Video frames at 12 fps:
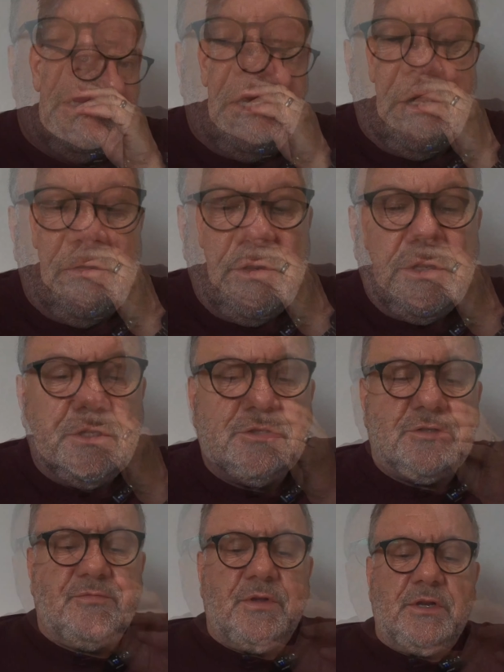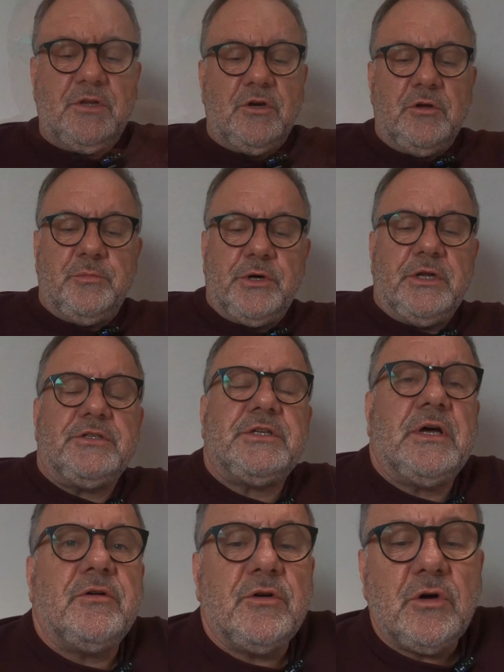Here in this video, he breaks
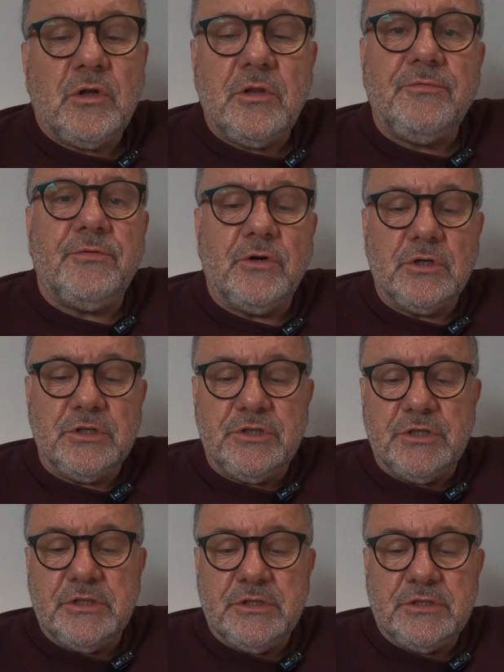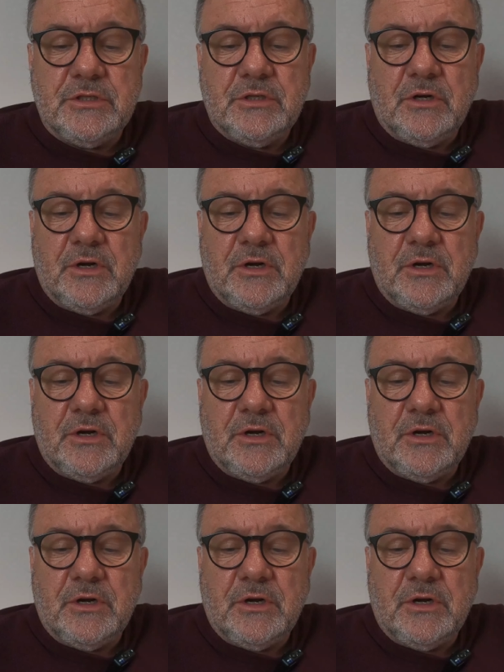down all the functions